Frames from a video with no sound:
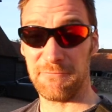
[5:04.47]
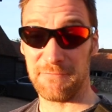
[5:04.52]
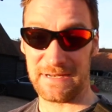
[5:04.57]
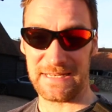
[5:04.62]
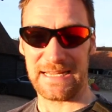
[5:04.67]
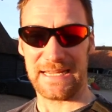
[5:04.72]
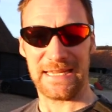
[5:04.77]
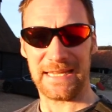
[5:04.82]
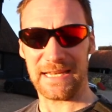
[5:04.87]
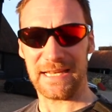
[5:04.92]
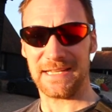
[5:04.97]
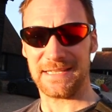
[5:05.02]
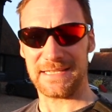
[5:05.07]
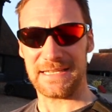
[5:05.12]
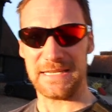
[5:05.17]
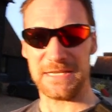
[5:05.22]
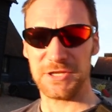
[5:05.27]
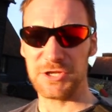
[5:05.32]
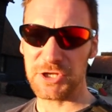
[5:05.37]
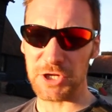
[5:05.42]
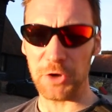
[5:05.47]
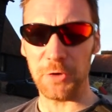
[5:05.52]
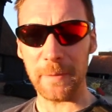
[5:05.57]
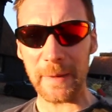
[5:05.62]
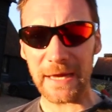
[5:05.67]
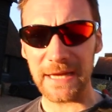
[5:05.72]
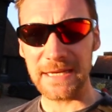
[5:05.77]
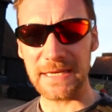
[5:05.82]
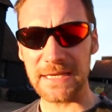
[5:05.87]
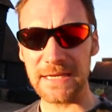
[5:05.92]
ridiculously
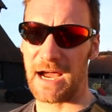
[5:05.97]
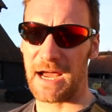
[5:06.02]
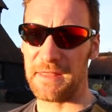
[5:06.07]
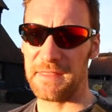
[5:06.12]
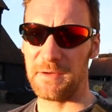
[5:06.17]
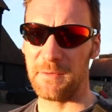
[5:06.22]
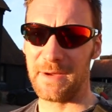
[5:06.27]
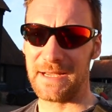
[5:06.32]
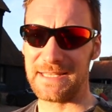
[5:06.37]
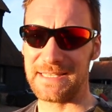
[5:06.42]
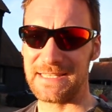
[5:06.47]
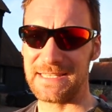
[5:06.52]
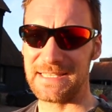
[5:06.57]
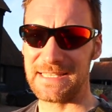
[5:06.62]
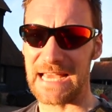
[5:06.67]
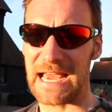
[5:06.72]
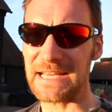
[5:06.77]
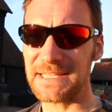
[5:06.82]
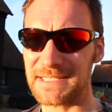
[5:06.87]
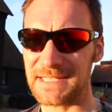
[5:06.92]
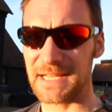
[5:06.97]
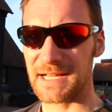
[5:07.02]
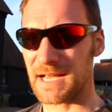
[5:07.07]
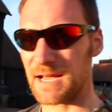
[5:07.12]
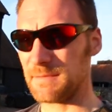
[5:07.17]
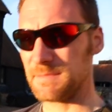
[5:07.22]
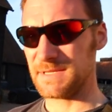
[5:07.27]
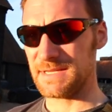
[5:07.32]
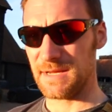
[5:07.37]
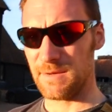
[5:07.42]
stupid. I think where Tesla
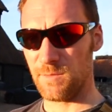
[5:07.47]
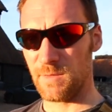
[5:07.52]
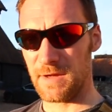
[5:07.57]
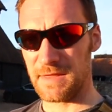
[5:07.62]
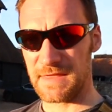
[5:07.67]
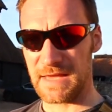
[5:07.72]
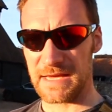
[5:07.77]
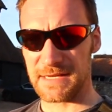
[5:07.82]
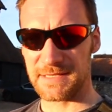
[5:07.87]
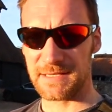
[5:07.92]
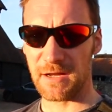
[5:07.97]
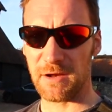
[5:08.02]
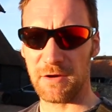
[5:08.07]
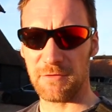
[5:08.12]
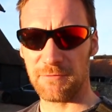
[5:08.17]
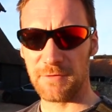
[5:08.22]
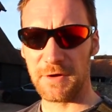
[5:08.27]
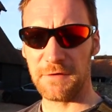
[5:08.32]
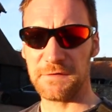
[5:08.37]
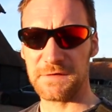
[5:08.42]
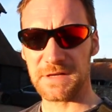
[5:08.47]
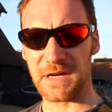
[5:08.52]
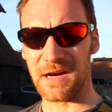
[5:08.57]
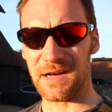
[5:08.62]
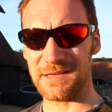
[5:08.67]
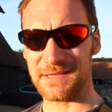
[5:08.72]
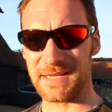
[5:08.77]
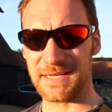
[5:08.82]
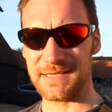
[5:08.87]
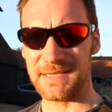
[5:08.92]
comes in with their solar roof
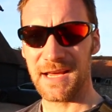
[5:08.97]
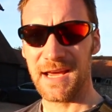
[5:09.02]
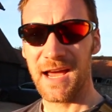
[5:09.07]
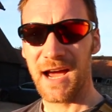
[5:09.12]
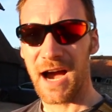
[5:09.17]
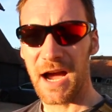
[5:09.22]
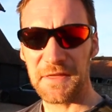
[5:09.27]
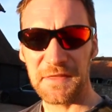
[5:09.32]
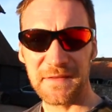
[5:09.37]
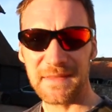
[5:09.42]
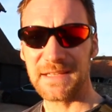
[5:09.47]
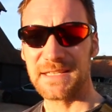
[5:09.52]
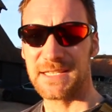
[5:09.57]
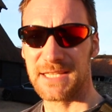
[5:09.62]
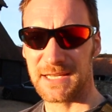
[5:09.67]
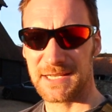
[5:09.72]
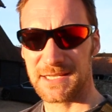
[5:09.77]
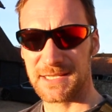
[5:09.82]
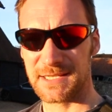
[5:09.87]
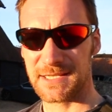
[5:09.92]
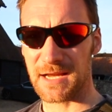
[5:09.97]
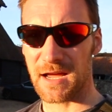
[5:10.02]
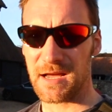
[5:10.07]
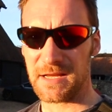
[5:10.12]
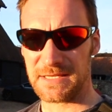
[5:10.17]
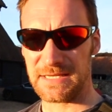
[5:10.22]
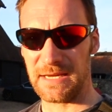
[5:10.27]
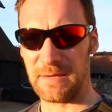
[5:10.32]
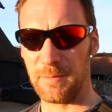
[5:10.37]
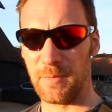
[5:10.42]
tiles is, I think that's the
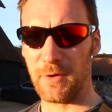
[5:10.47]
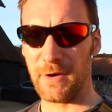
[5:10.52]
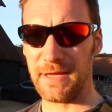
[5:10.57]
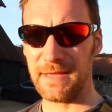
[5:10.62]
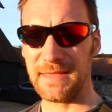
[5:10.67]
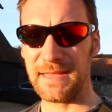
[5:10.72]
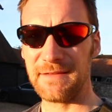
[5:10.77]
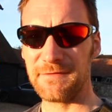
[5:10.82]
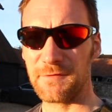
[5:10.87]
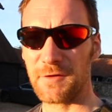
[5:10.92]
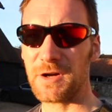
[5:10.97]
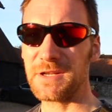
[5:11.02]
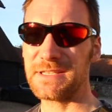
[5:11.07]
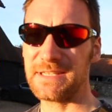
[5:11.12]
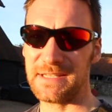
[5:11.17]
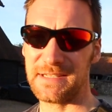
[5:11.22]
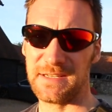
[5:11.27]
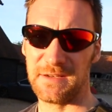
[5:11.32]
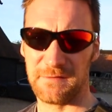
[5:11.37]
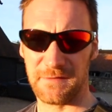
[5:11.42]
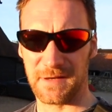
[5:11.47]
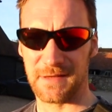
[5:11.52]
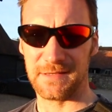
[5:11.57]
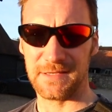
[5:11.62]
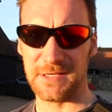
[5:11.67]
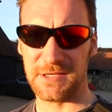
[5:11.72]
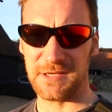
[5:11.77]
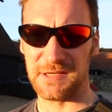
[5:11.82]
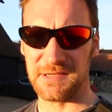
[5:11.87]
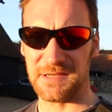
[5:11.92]
starting point. They've got
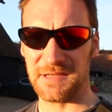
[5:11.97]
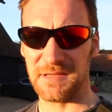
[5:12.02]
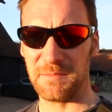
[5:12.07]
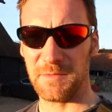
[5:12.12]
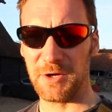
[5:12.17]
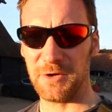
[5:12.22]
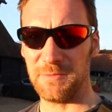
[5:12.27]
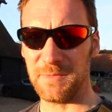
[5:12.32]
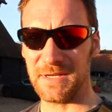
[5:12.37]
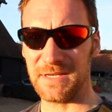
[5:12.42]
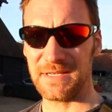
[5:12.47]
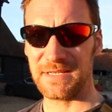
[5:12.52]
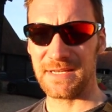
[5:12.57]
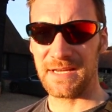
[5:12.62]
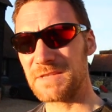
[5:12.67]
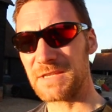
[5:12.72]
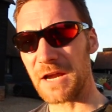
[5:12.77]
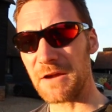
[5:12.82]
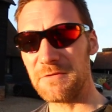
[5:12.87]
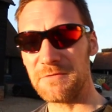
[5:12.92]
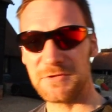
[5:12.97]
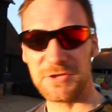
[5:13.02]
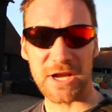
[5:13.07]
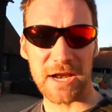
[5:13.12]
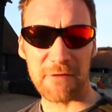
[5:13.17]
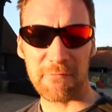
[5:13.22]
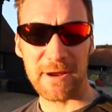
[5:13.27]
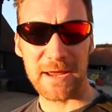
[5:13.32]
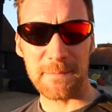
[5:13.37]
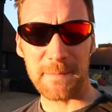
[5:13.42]
disadvantages at the moment. Don't
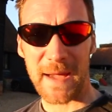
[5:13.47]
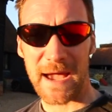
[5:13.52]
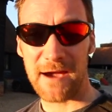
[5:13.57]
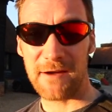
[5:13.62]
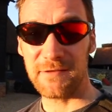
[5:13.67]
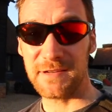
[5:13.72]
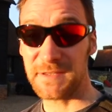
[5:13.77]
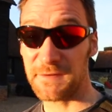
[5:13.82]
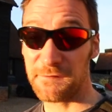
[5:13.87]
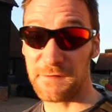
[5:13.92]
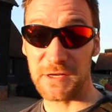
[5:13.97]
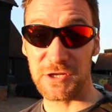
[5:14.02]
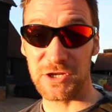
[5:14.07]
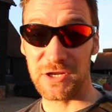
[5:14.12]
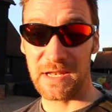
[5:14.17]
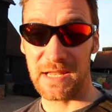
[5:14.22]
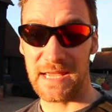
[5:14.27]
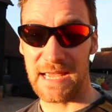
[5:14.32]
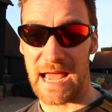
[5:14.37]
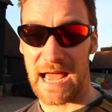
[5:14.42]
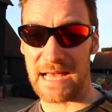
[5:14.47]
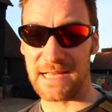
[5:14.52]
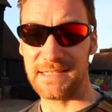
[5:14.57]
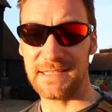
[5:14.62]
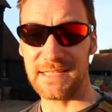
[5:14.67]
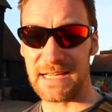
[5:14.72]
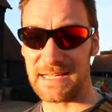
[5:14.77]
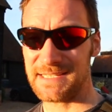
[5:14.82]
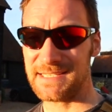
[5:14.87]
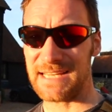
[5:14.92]
generate power as efficiently
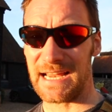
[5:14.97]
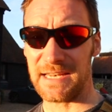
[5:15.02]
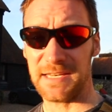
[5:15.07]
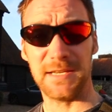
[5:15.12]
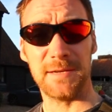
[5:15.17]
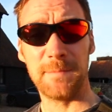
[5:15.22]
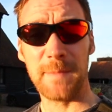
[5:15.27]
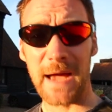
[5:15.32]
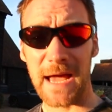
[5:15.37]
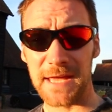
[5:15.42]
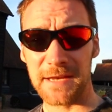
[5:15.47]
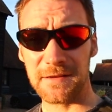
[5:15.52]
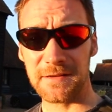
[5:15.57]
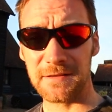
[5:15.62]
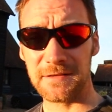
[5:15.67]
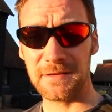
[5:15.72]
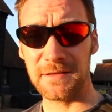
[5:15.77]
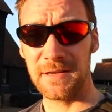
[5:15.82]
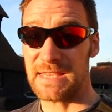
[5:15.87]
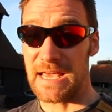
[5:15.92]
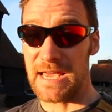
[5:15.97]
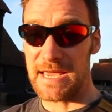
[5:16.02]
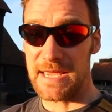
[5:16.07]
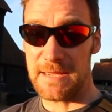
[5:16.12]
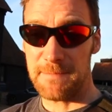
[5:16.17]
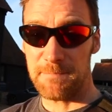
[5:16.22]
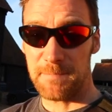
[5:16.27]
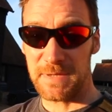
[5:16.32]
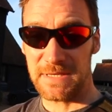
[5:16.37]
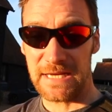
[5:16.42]
as a standard panel.
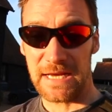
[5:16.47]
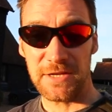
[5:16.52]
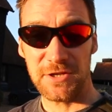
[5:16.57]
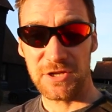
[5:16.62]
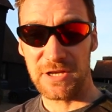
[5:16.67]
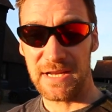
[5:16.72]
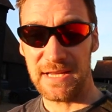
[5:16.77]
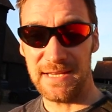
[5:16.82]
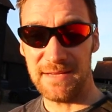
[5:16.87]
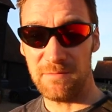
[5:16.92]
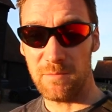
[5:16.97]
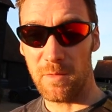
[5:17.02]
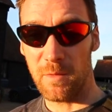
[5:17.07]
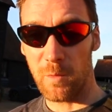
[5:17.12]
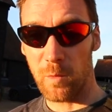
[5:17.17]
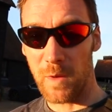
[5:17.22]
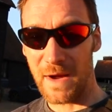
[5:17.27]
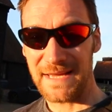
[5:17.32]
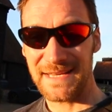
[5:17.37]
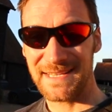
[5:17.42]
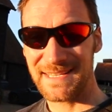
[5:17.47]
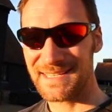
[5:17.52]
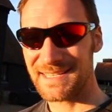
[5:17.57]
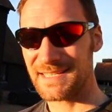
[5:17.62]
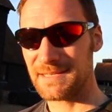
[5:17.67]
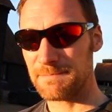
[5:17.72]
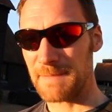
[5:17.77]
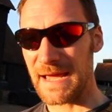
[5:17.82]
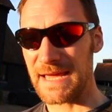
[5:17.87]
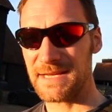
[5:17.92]
They potentially waste
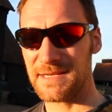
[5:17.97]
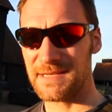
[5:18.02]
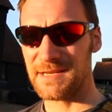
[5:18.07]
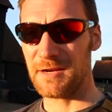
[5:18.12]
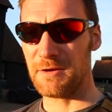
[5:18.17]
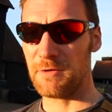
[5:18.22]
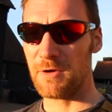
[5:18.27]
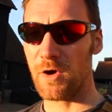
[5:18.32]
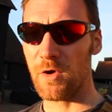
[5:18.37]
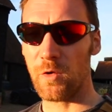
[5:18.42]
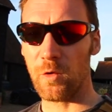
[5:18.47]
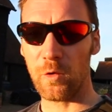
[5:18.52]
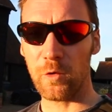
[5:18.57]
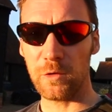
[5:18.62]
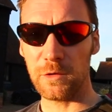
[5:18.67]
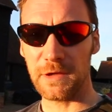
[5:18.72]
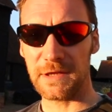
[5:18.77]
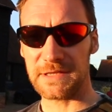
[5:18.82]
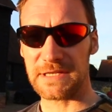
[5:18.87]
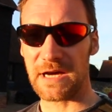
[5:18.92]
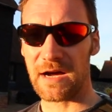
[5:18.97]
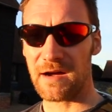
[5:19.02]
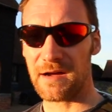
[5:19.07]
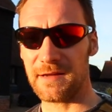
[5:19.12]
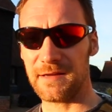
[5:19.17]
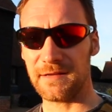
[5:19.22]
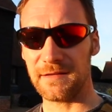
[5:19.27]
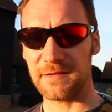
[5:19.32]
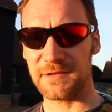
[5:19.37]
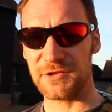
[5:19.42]
space, you know, not all the
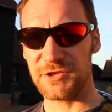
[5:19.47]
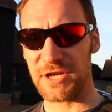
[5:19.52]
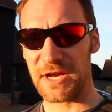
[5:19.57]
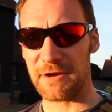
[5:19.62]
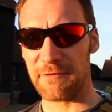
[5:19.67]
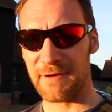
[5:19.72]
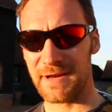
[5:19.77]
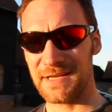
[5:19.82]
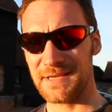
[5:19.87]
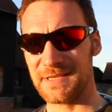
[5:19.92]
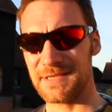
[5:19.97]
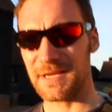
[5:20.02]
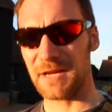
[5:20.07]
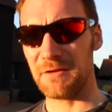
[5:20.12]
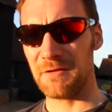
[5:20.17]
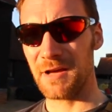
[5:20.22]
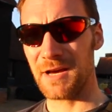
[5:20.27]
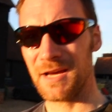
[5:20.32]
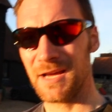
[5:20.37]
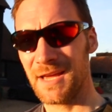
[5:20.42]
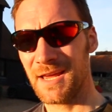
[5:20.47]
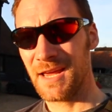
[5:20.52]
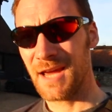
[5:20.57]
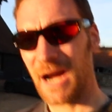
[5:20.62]
tiles generate solar.